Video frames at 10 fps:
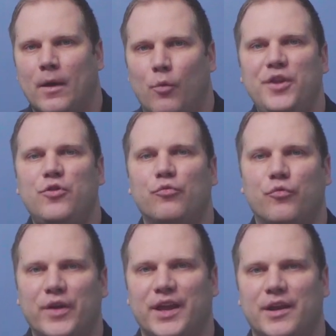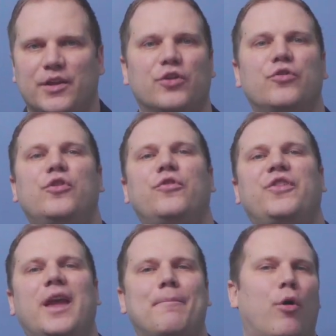When you read, you're
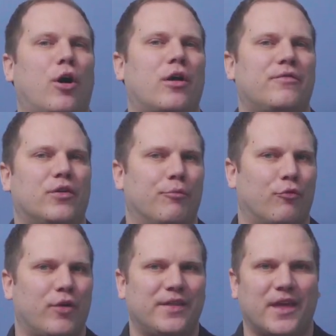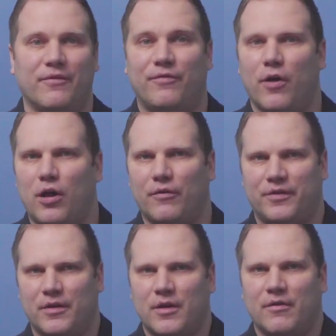using a part of your brain that
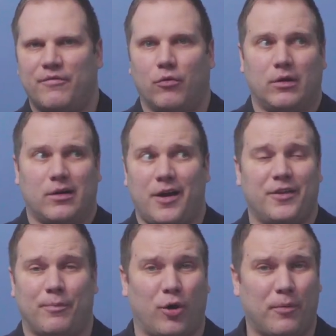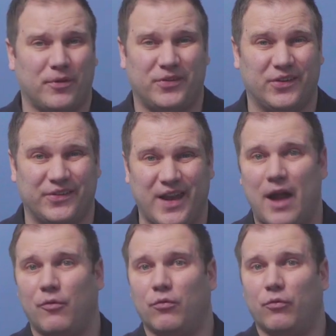evolved for other purposes,
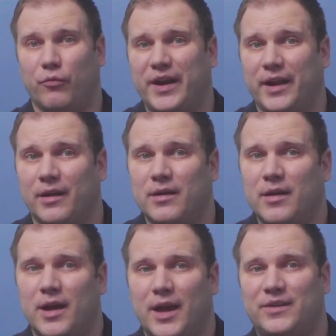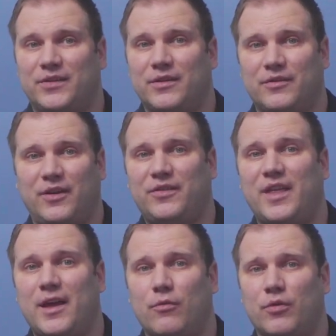not reading. It's just
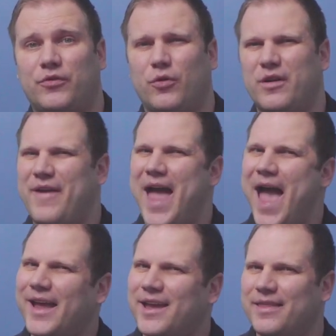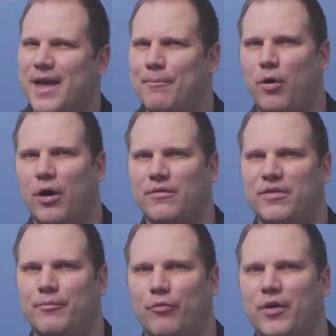that we're sort of hacking that part of
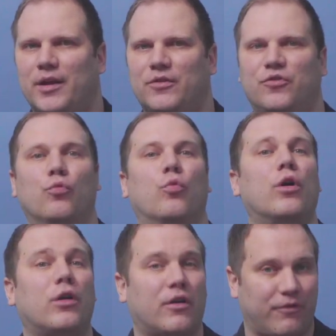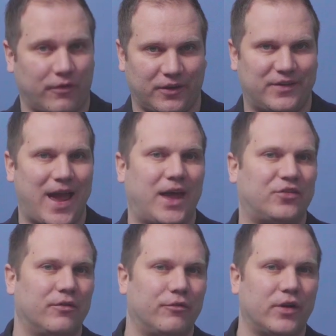the brain to work for the
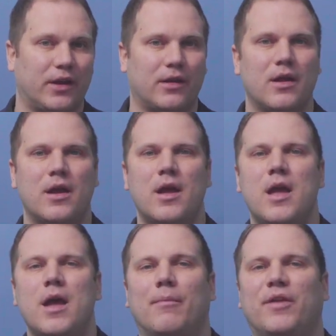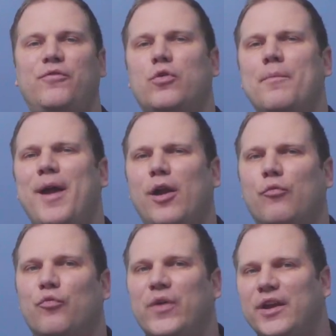task of reading. But if you compare
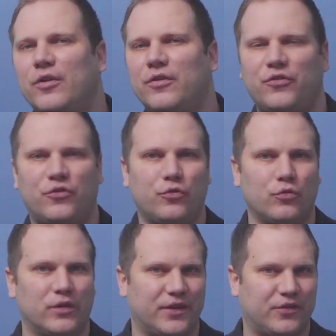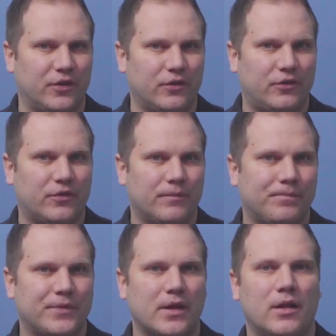readers to listeners,
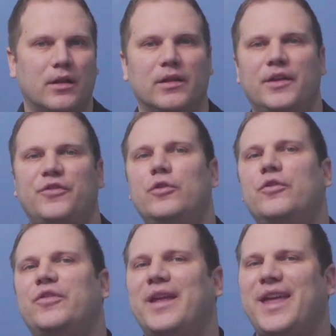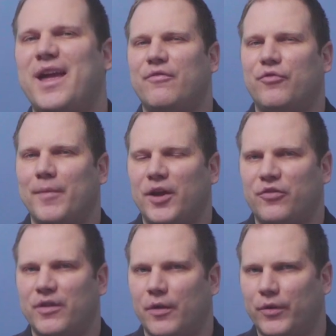listeners can
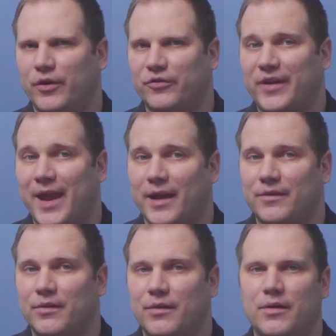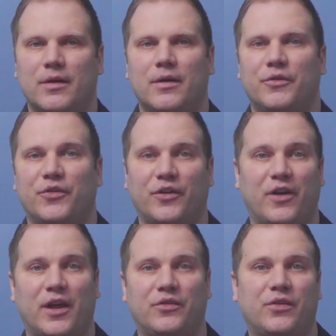information that readers can't, such
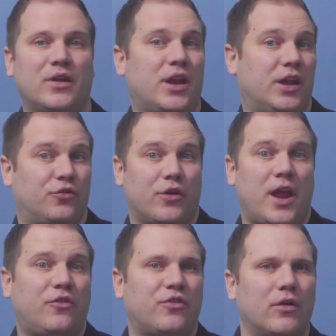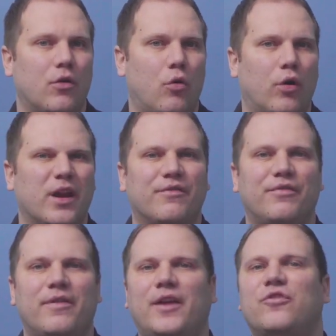as intonation or
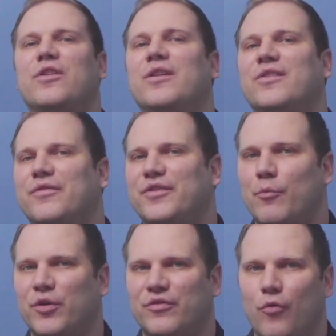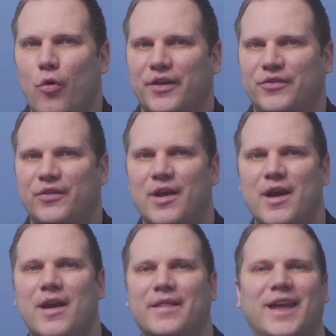inflections of someone's voice.
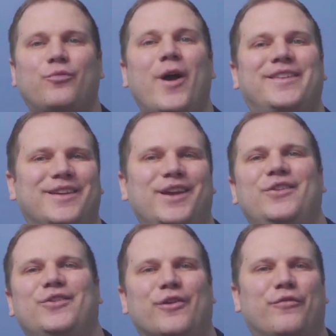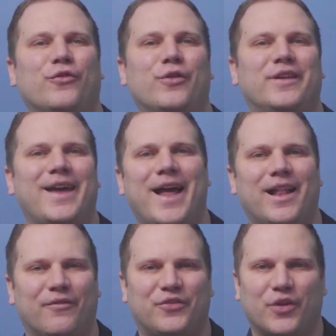That's why it's easier for you to
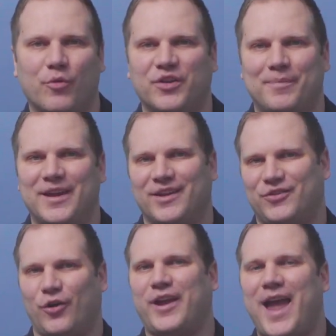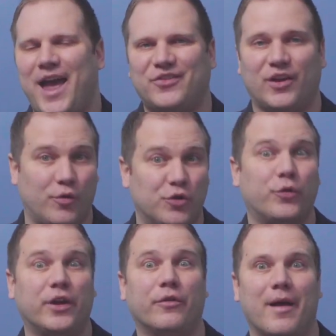tell if someone's being sarcastic when you
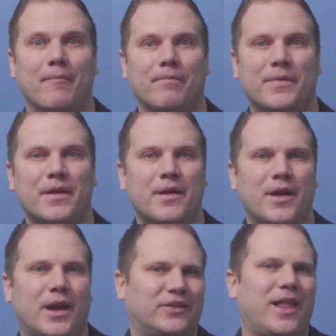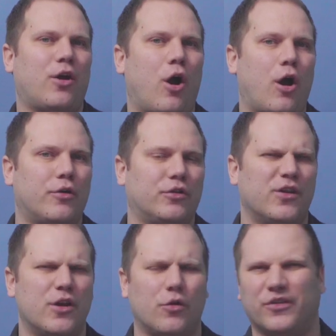hear them. It's a lot harder
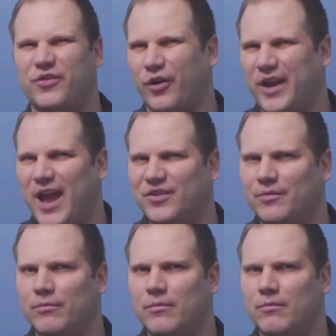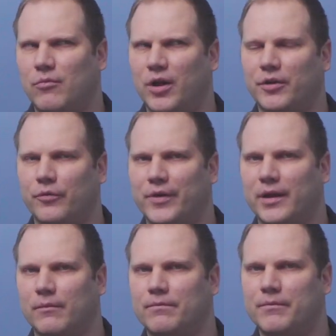to notice sarcasm while you're
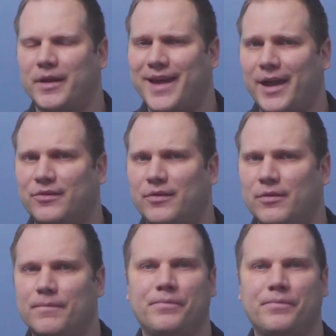reading a text.